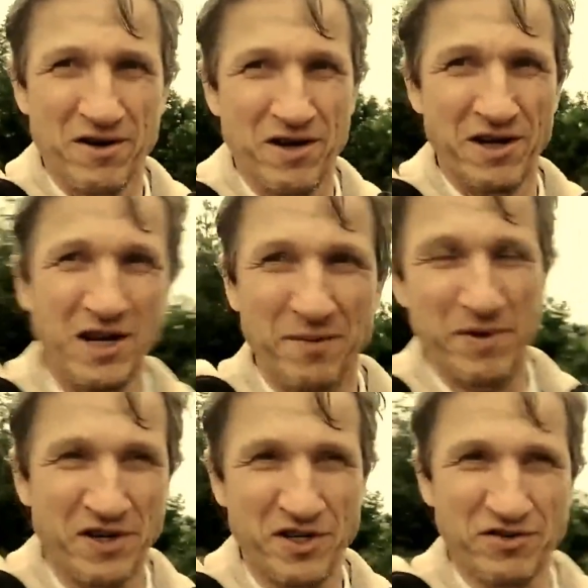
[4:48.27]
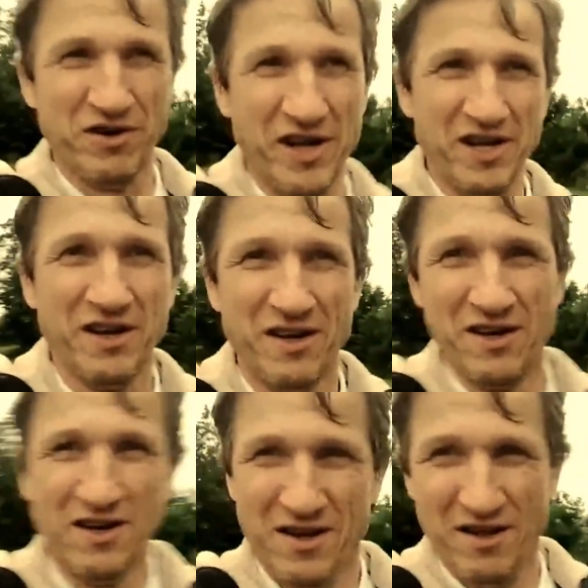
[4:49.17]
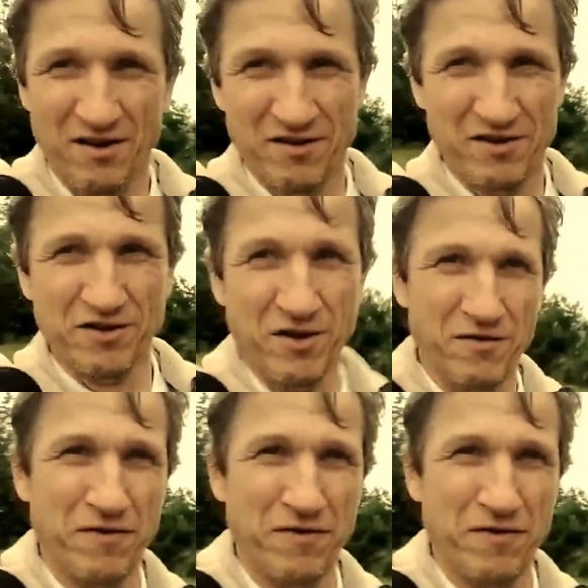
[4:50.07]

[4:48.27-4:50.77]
a deep history, lots of